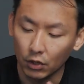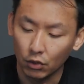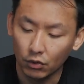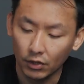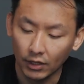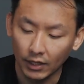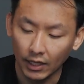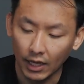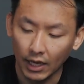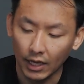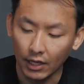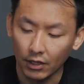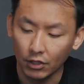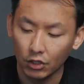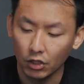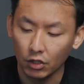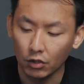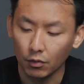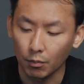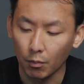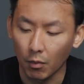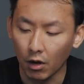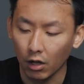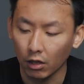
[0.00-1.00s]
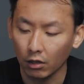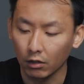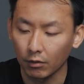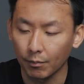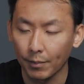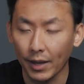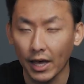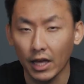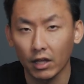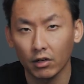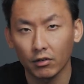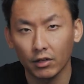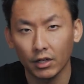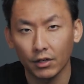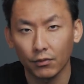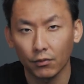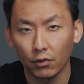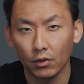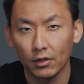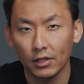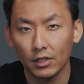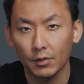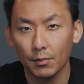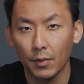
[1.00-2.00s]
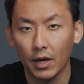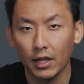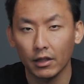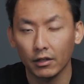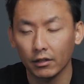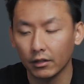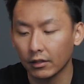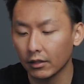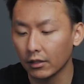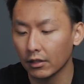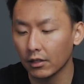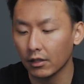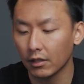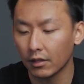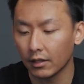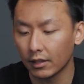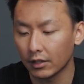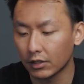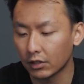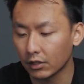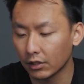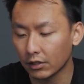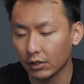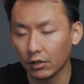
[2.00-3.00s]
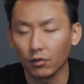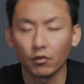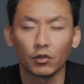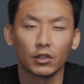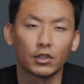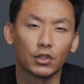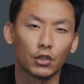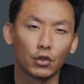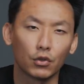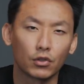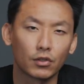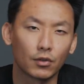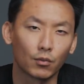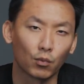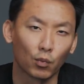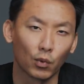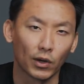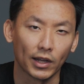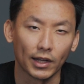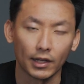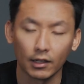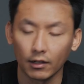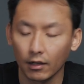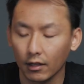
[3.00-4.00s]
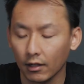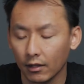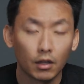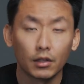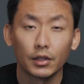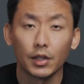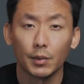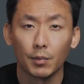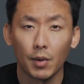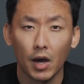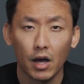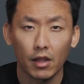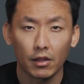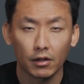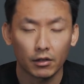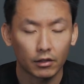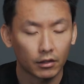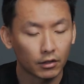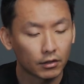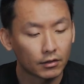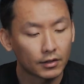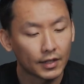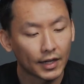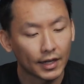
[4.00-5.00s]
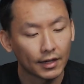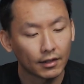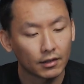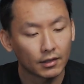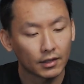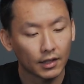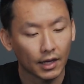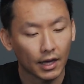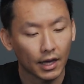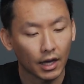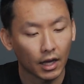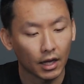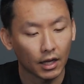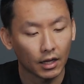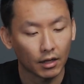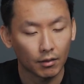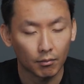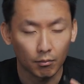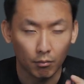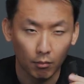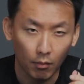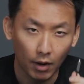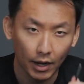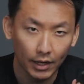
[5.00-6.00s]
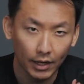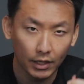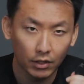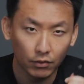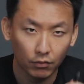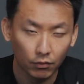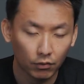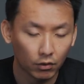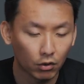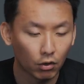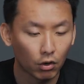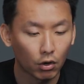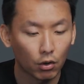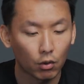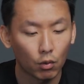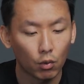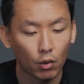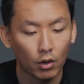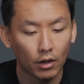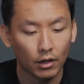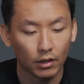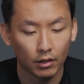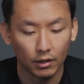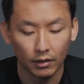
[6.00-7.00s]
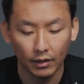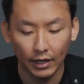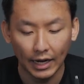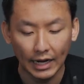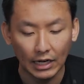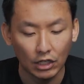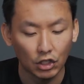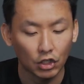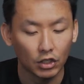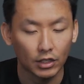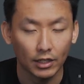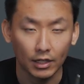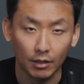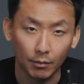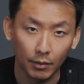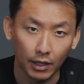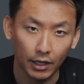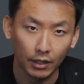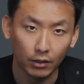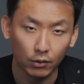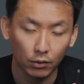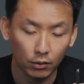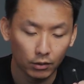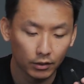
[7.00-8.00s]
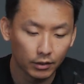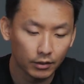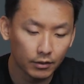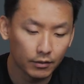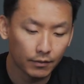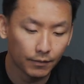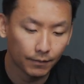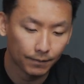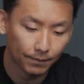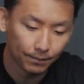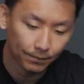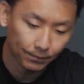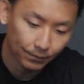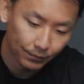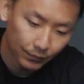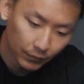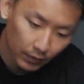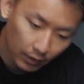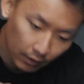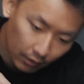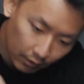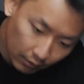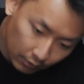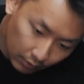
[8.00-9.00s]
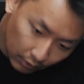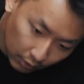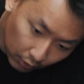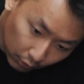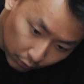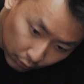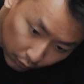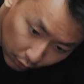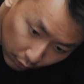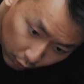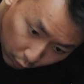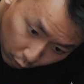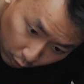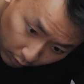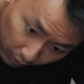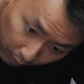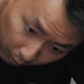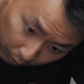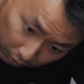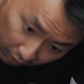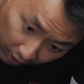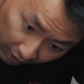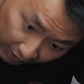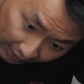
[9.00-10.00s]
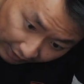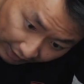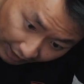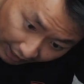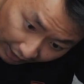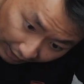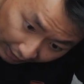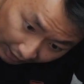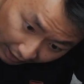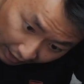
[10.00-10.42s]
using a smaller battery for this monitor. It's just to reduce some weight. The monitor takes a micro HDMI cord, so you want to plug that